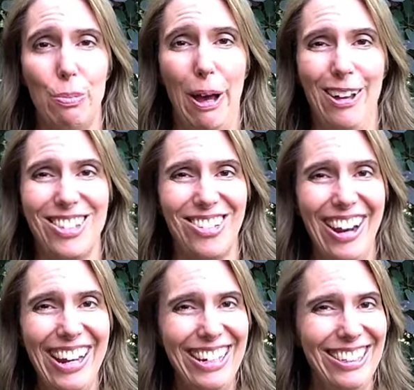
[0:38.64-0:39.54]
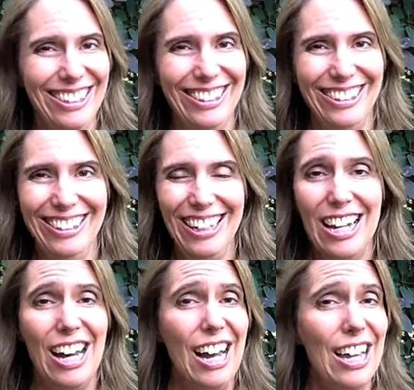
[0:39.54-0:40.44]
response, right?
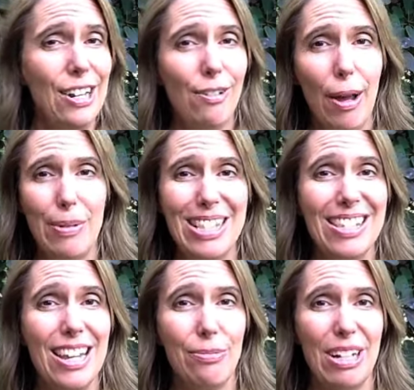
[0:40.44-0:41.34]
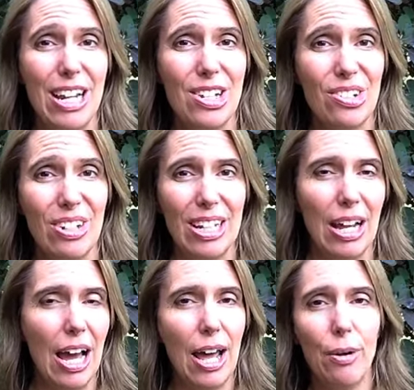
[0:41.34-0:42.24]
I know I'm insane when I do it.
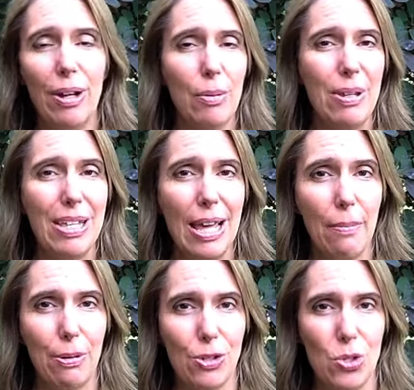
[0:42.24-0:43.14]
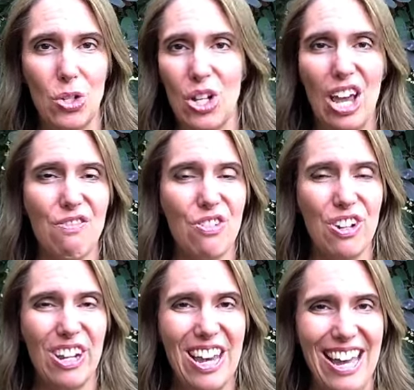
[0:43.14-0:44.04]
I don't want to be that person
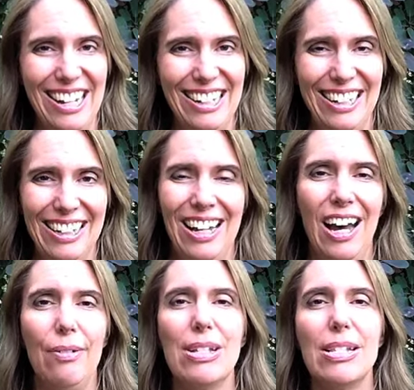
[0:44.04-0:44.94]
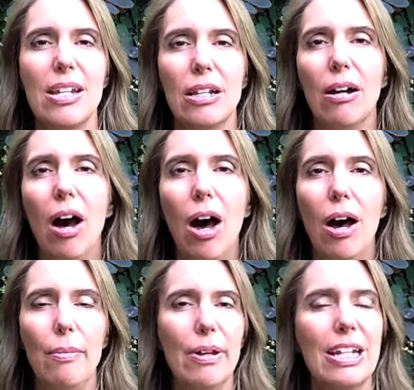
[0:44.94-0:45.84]
ever again. I want to stay
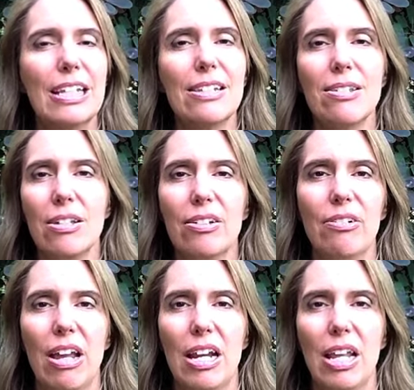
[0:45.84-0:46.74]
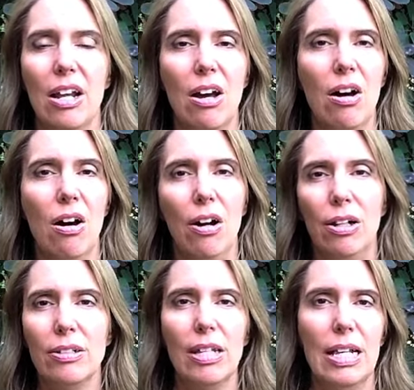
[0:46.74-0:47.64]
calm and exhilarated
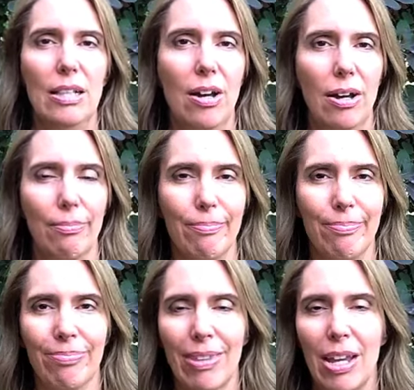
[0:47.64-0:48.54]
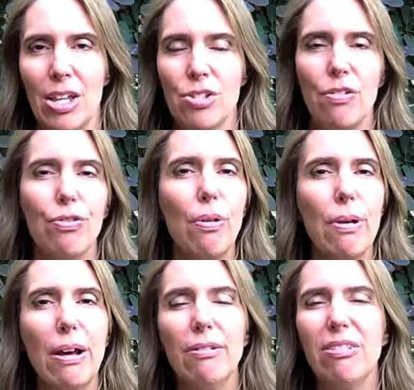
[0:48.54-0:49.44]
all day long. So I've
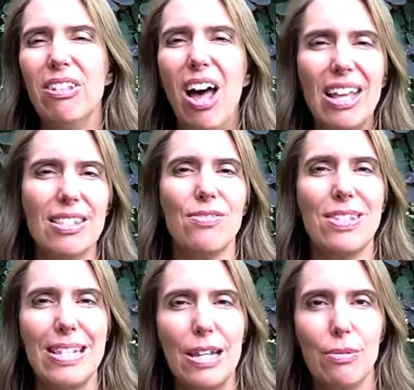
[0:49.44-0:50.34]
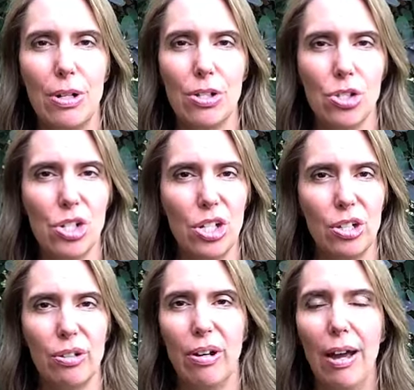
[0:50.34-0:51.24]
thrown out lots of C words to
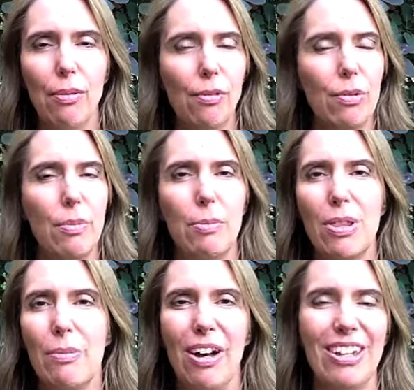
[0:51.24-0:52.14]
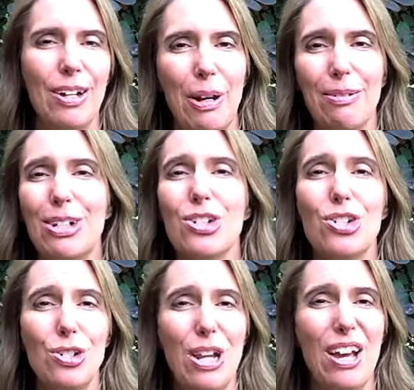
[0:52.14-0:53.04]
you. I won't remember them all here, but I'm going to
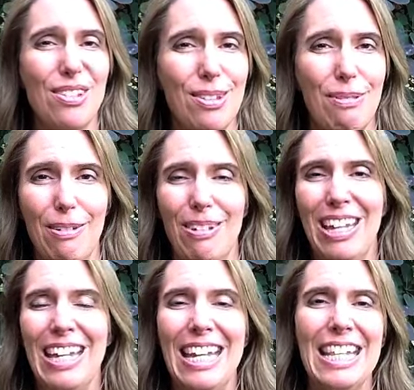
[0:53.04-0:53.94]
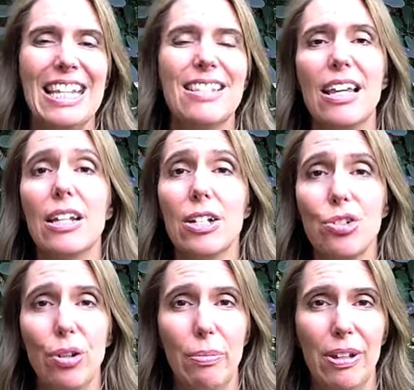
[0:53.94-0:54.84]
shoot out some of them. Things like
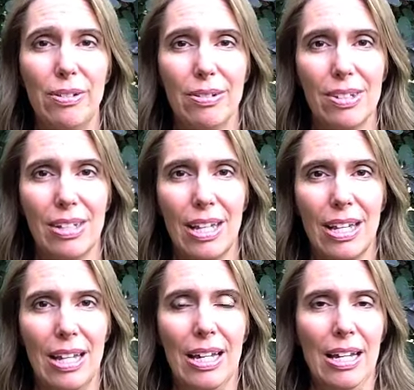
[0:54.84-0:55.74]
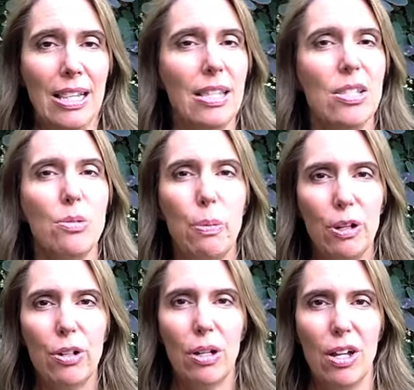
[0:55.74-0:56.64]
contribute, the
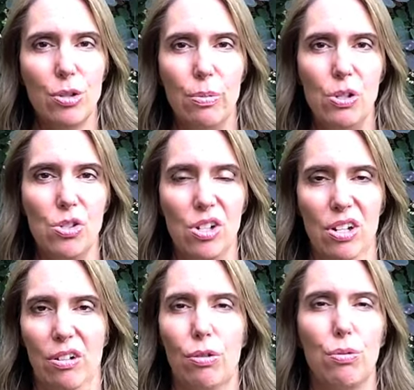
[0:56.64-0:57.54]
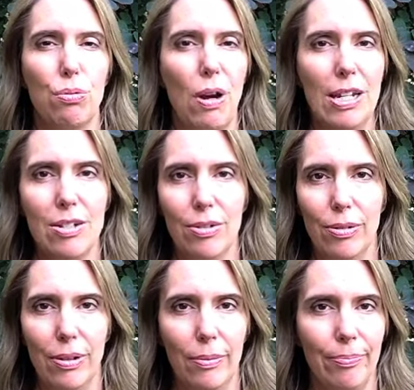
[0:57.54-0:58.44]
spirit of contribution, great
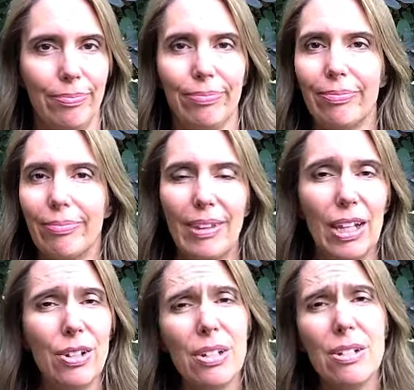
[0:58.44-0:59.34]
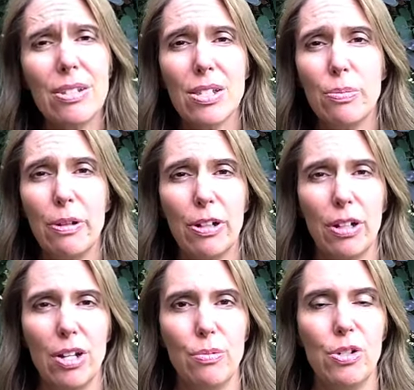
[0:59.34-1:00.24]
tool. You can use the spirit
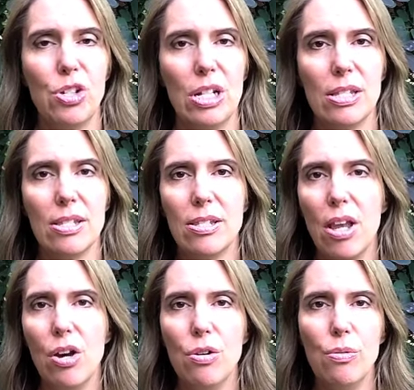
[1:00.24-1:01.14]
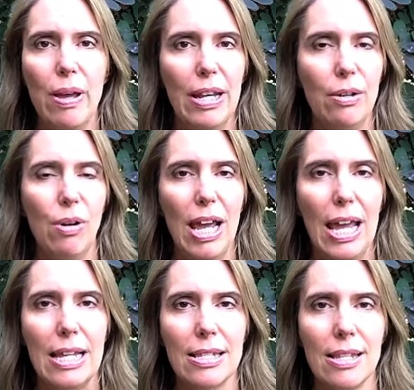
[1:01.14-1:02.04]
of contribution in so many
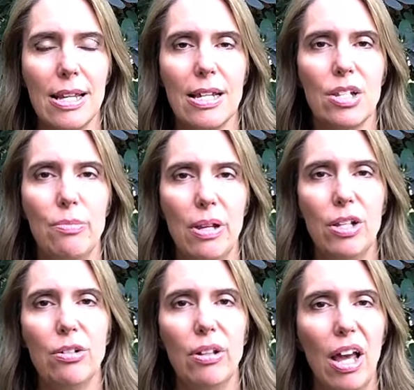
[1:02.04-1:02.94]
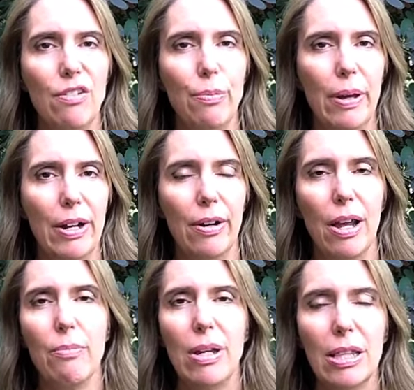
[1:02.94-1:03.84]
ways to make your life
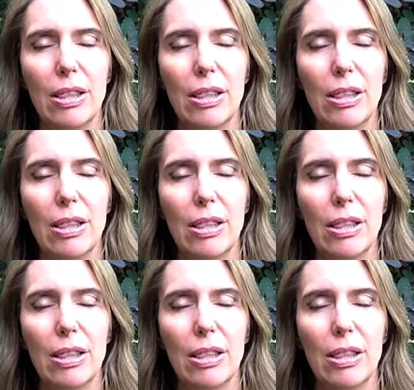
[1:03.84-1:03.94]
better and